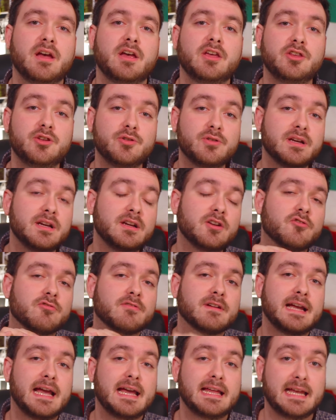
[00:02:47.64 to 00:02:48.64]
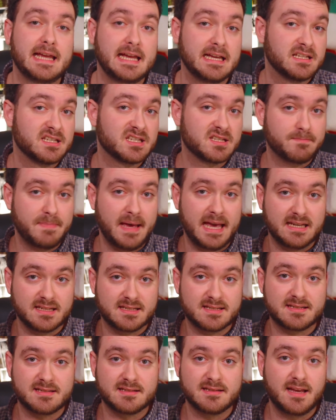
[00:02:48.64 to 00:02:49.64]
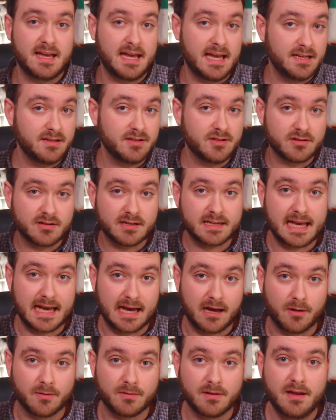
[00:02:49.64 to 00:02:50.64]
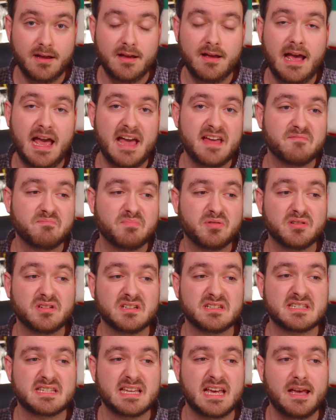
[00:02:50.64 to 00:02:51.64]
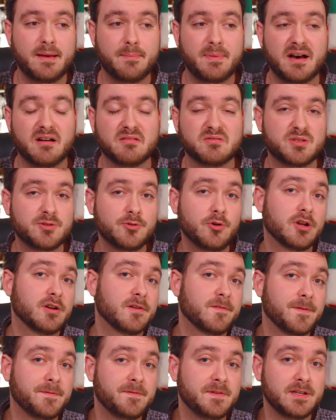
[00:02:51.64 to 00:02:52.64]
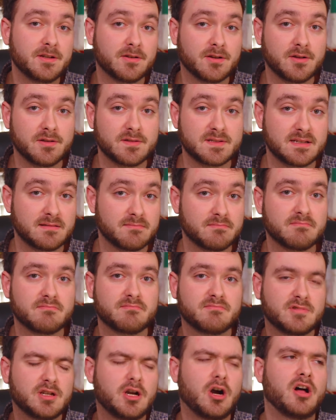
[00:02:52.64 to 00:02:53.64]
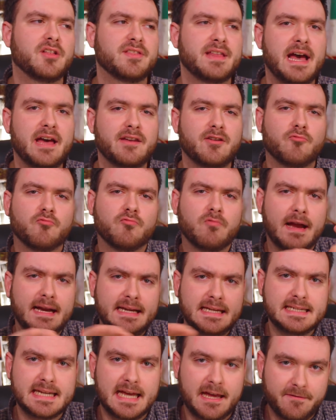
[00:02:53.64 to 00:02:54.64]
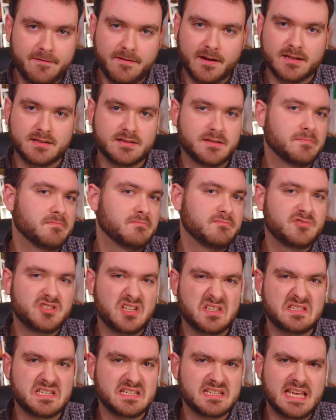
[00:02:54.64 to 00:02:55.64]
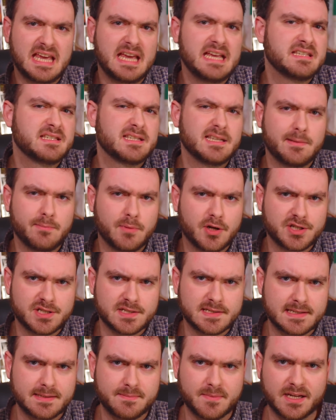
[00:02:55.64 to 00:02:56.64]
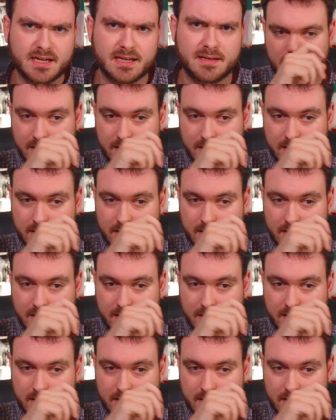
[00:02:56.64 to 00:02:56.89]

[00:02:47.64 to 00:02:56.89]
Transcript: You can create a space in your account and put say about 250 euros and call that rainy day fund, just in case emergency money.